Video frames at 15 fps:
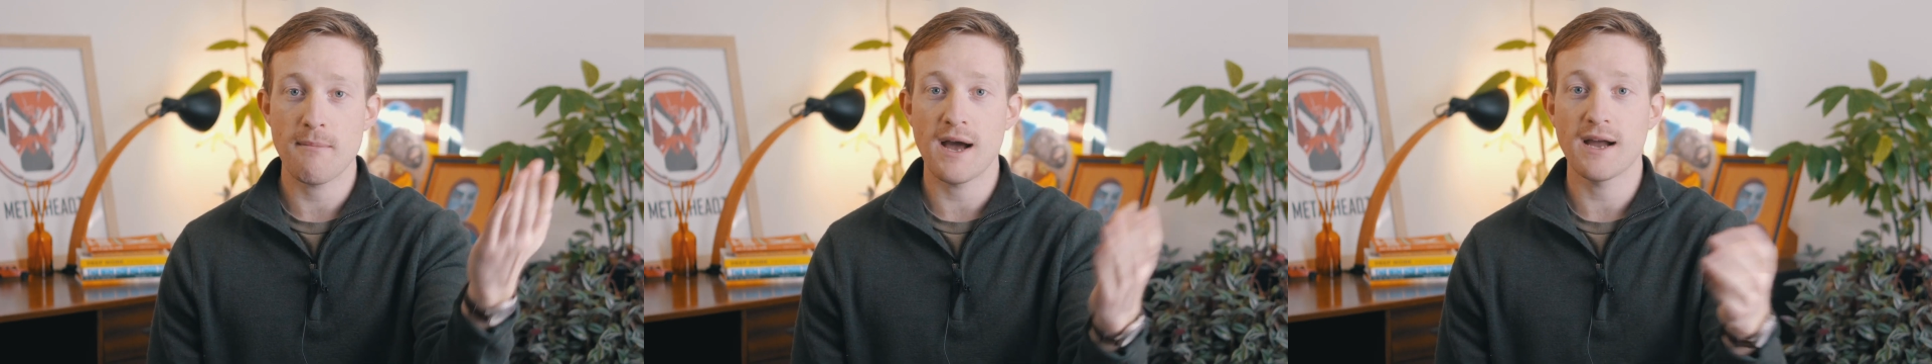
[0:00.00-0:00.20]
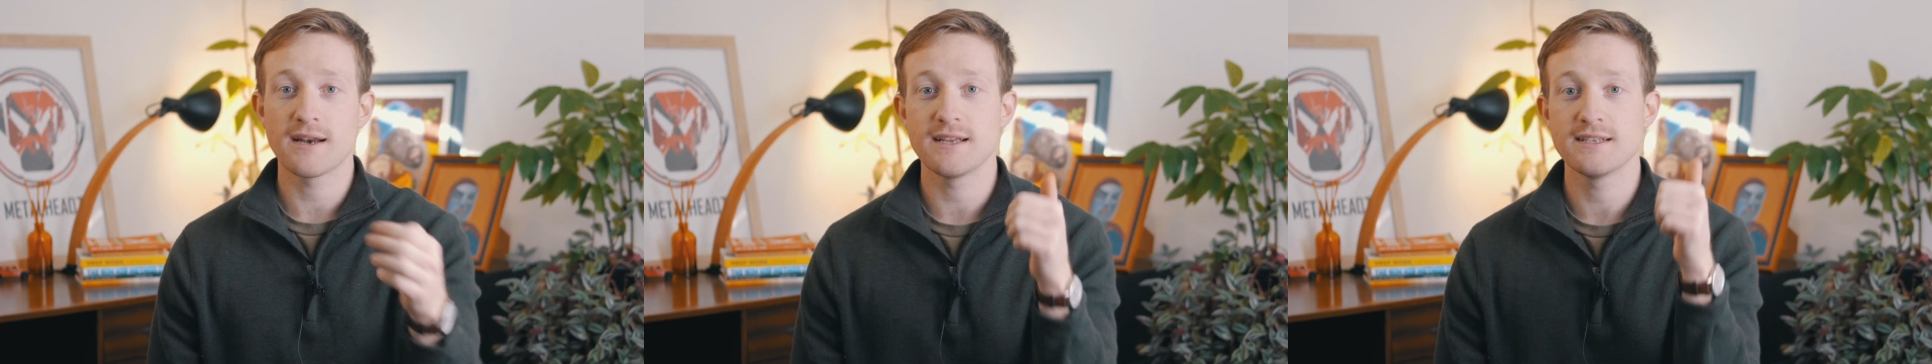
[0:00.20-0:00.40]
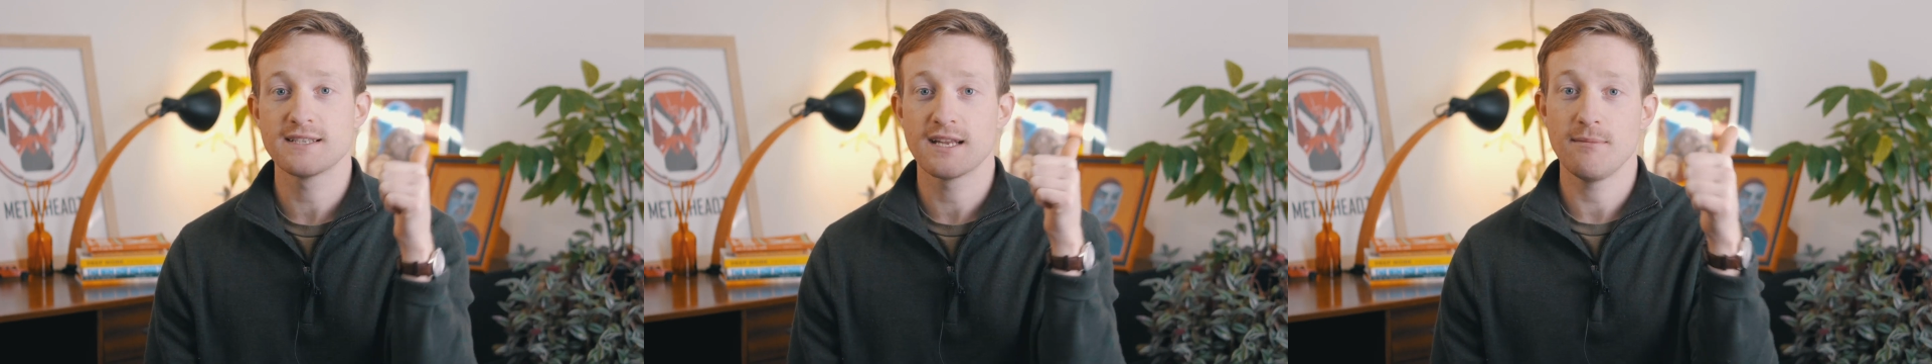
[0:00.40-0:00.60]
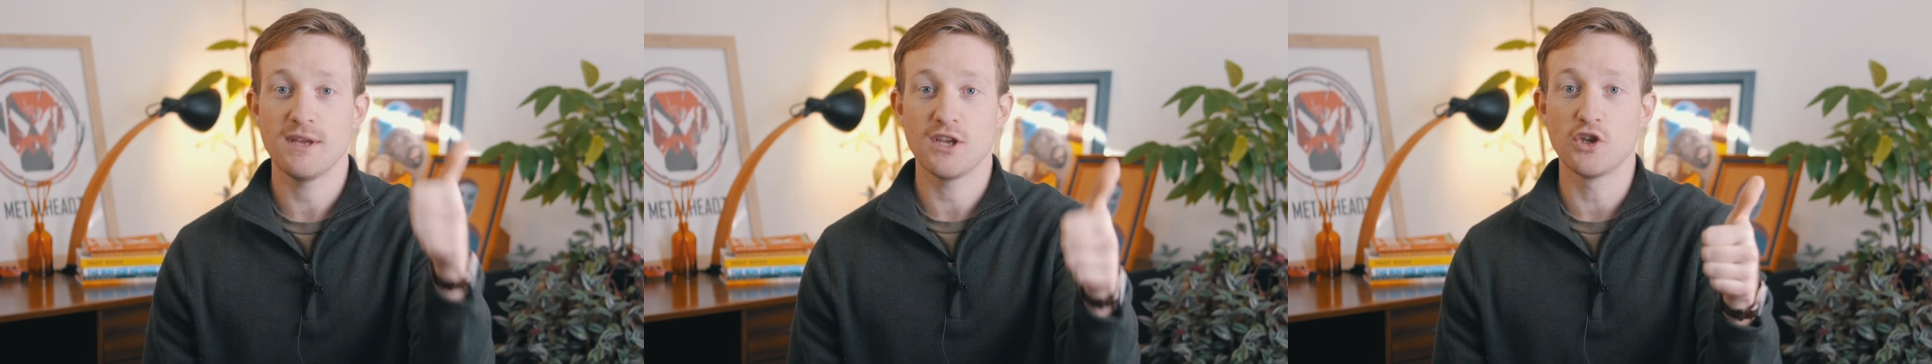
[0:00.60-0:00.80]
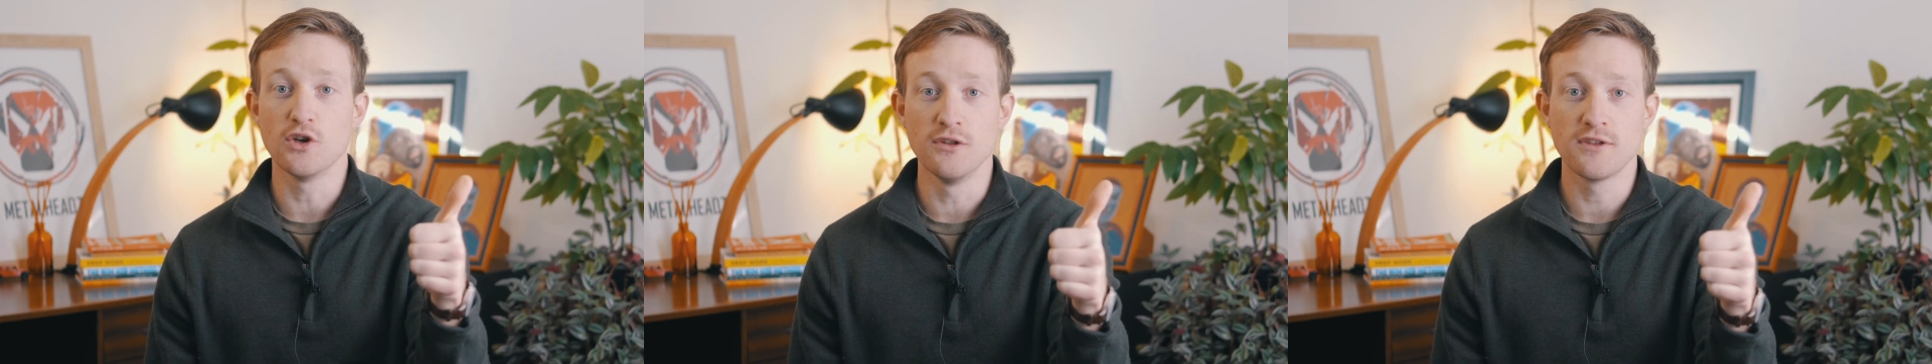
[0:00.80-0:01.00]
marketing is going to
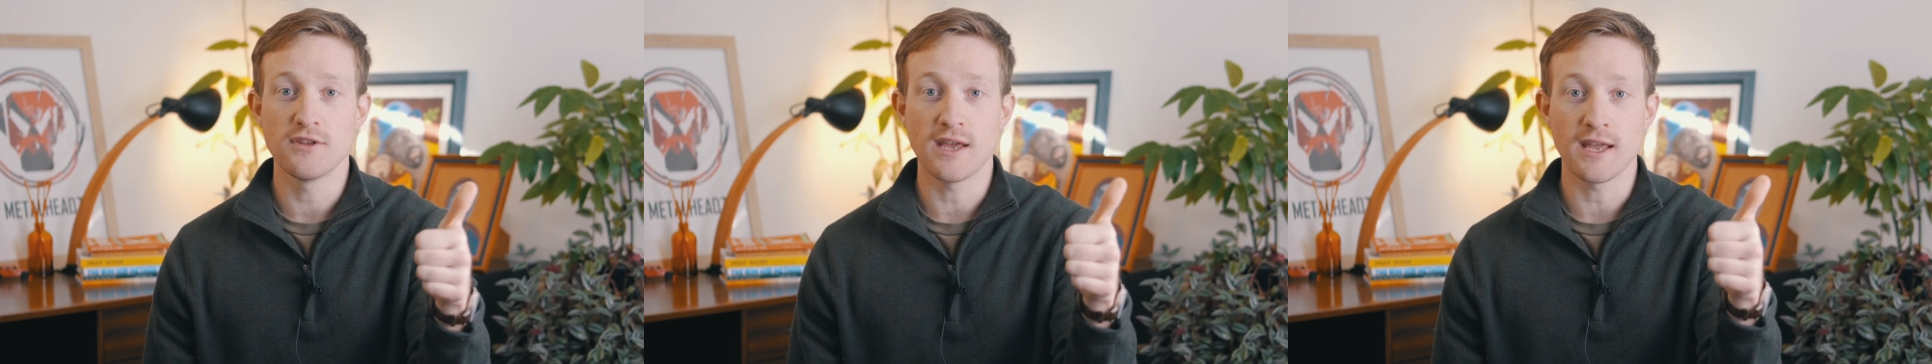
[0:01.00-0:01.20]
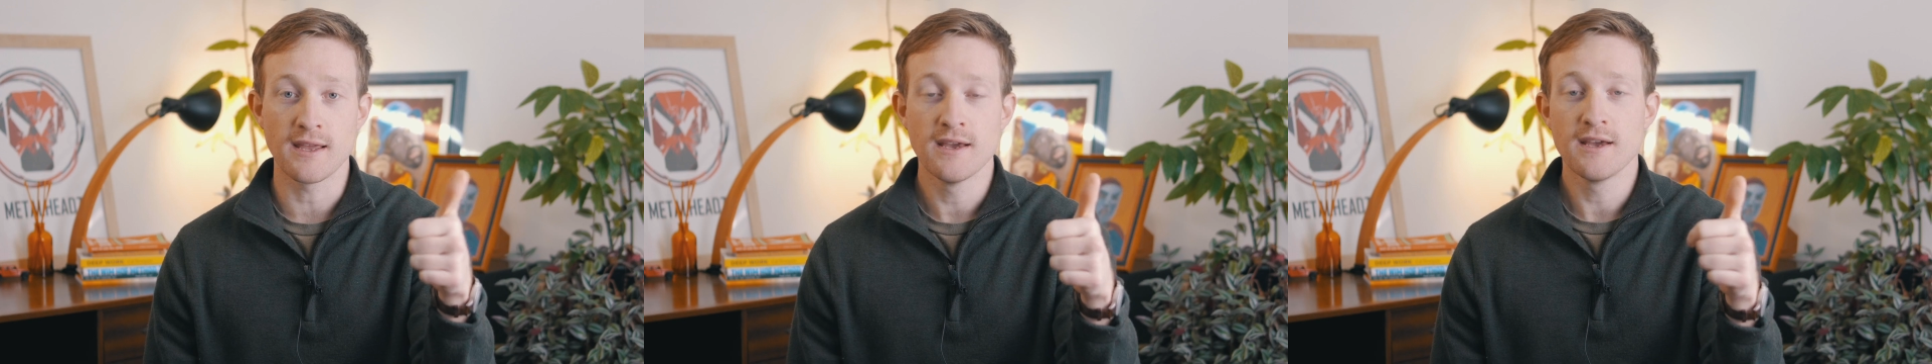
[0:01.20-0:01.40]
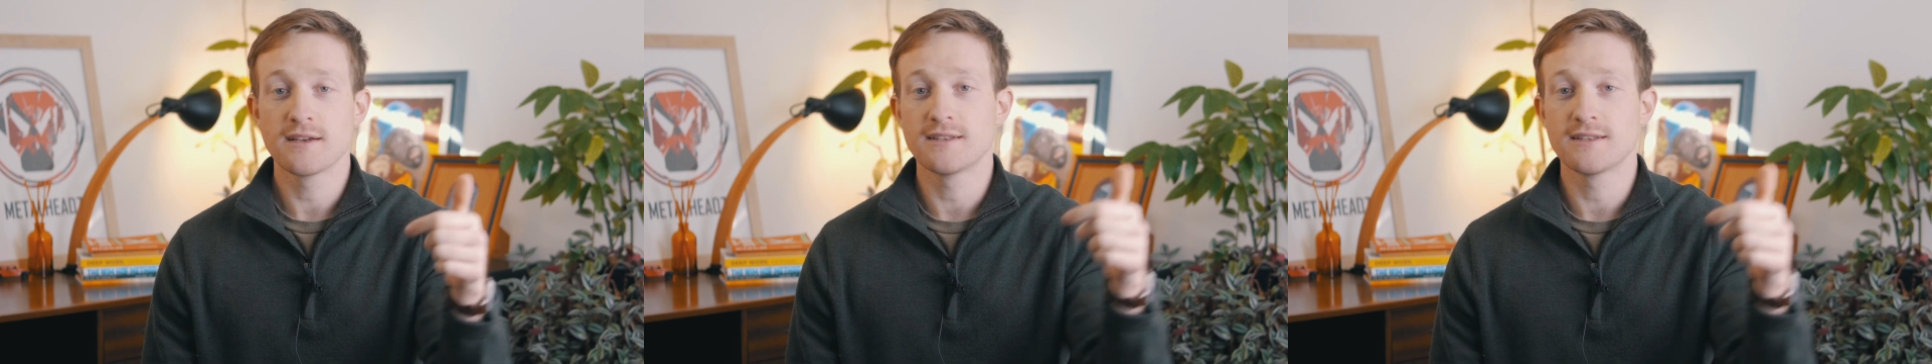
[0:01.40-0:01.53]
be a good thing